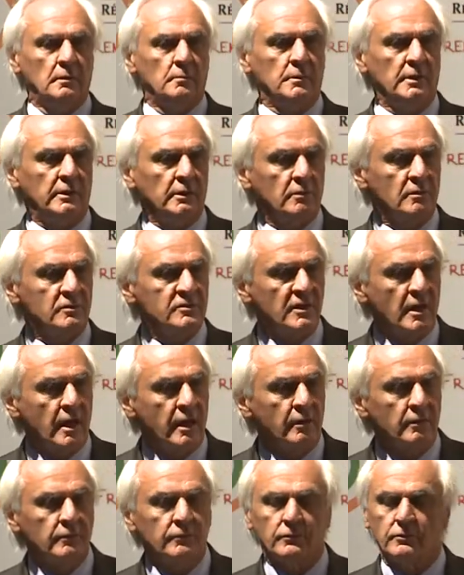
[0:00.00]
medical
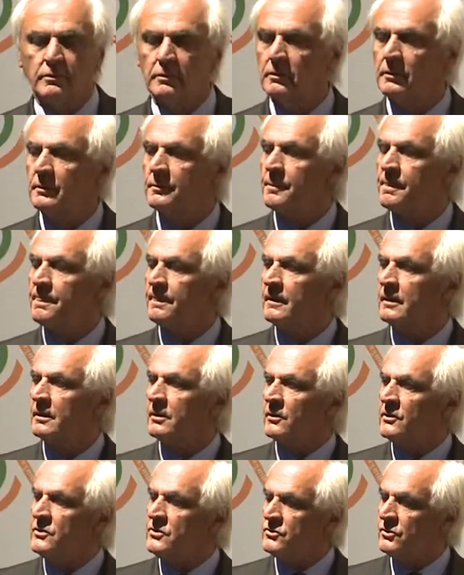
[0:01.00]
science,
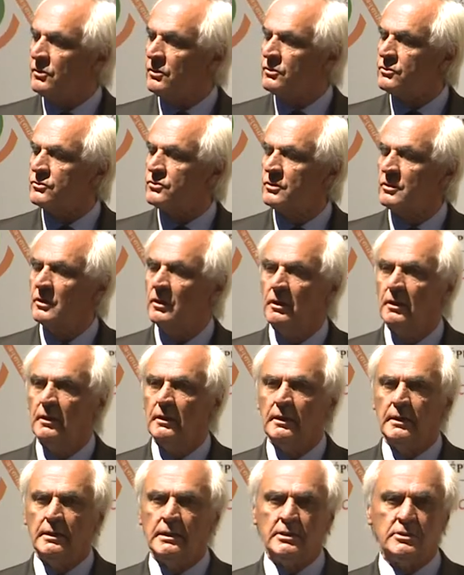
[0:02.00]
research
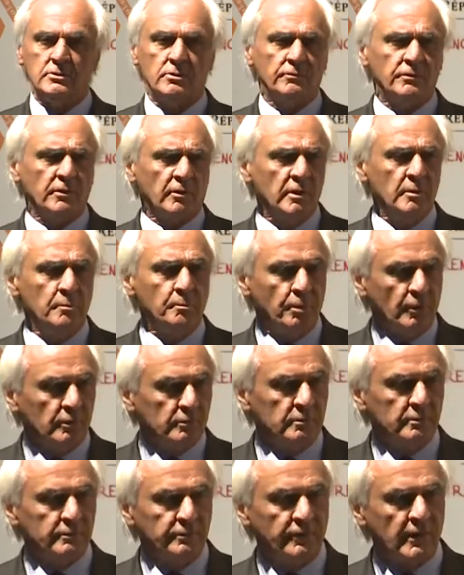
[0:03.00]
is a very
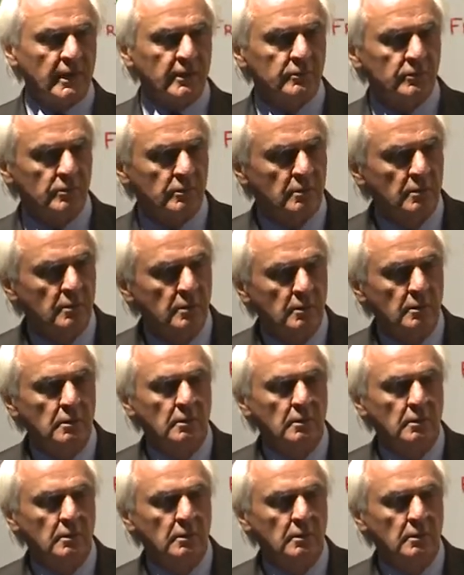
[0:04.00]
important factor